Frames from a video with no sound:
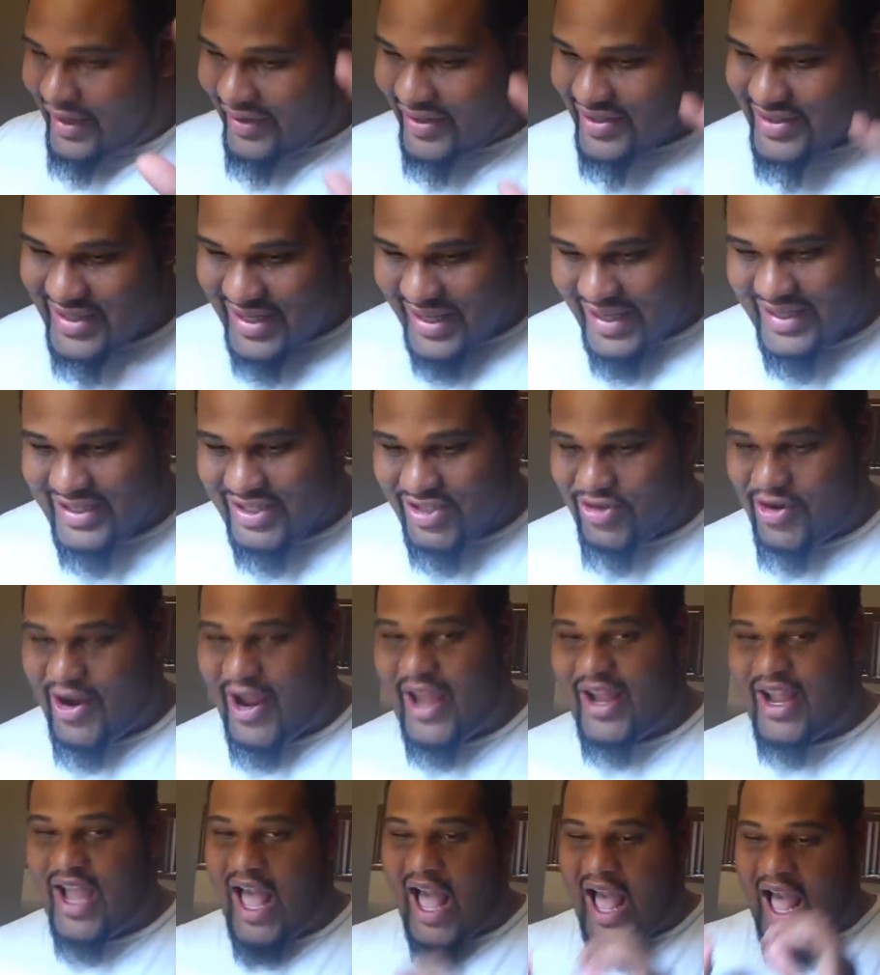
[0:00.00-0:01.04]
Now this next
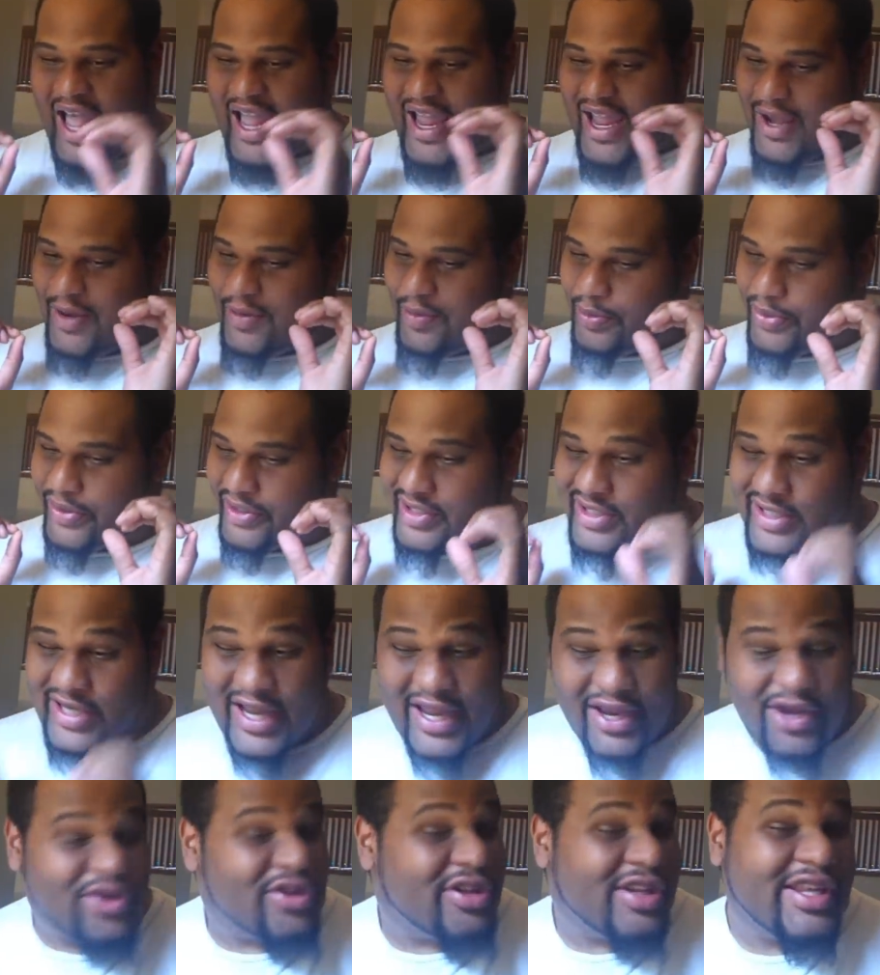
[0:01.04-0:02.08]
track I am
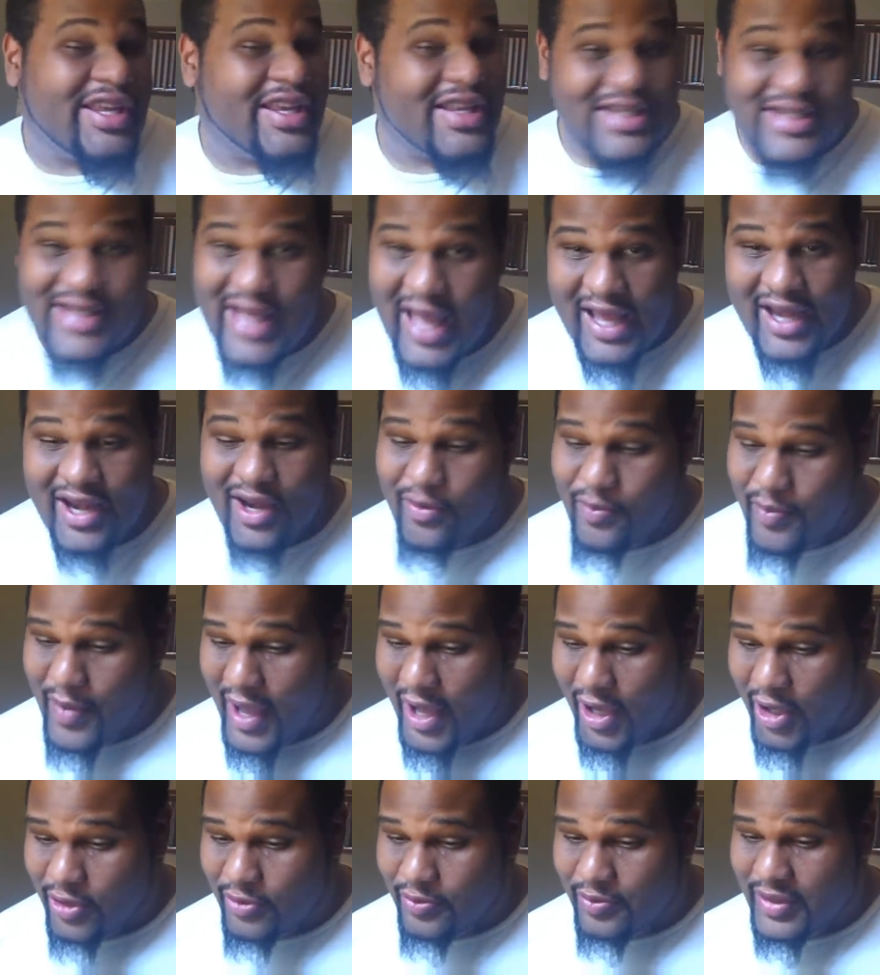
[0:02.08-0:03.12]
particularly excited
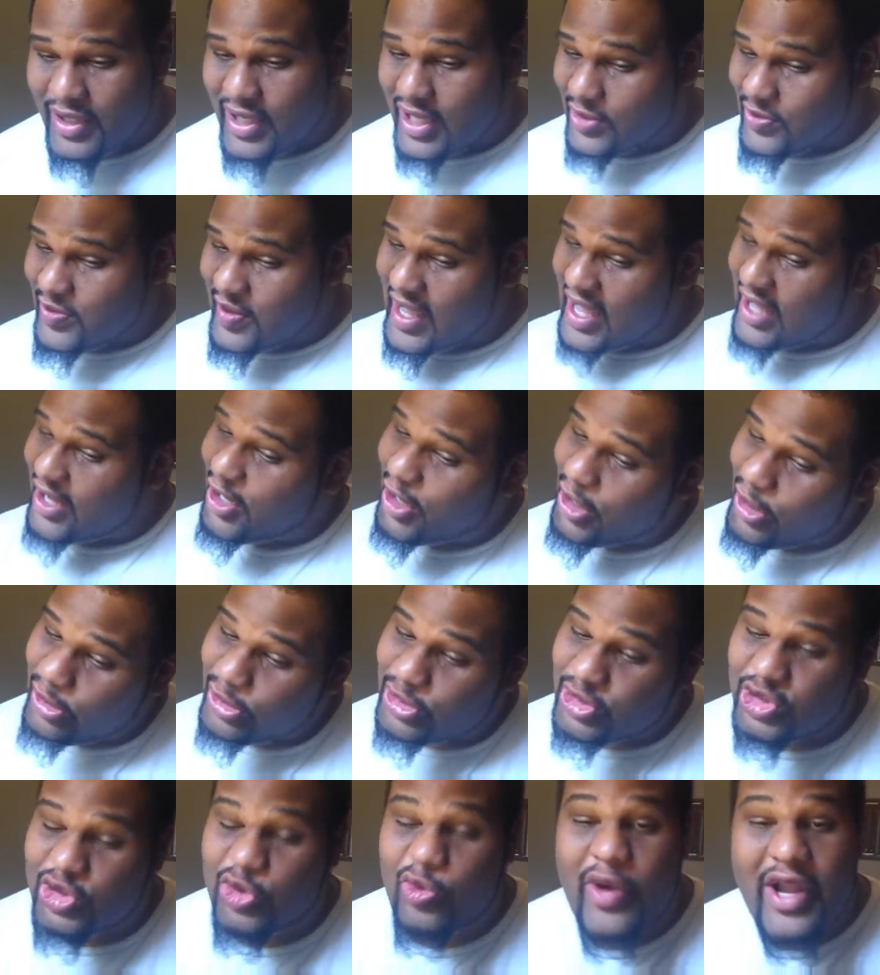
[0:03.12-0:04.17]
about because we got
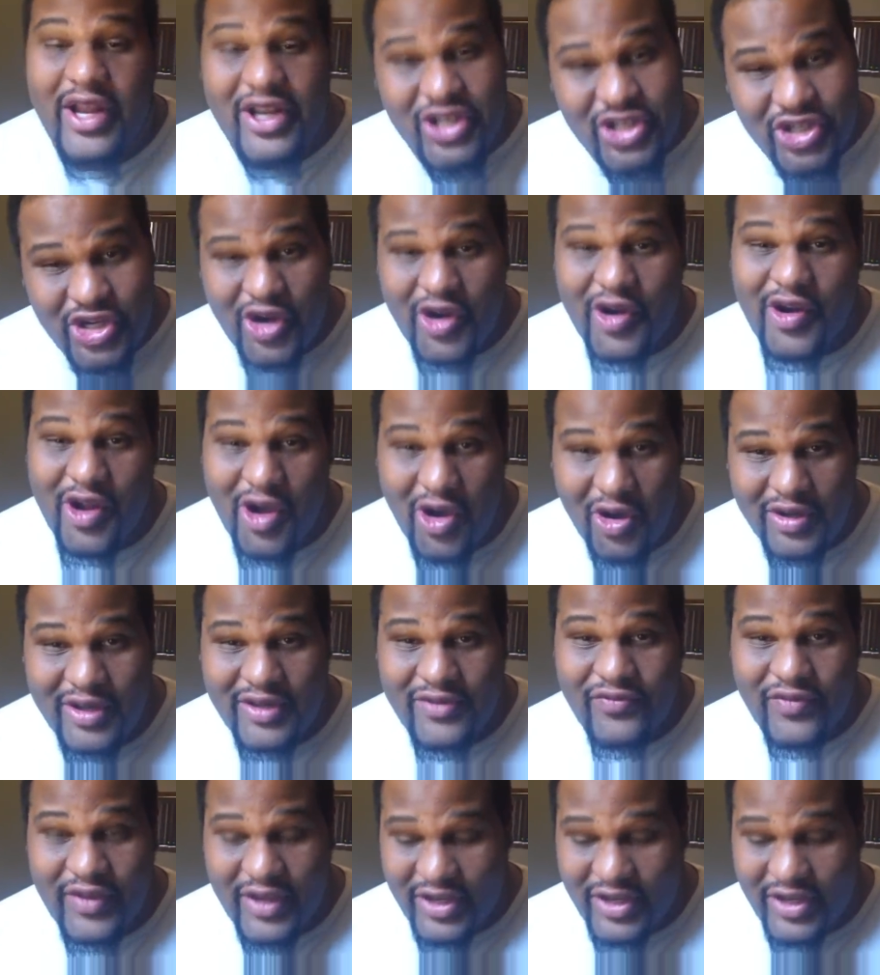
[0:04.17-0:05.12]
Earl Sweatshirt on it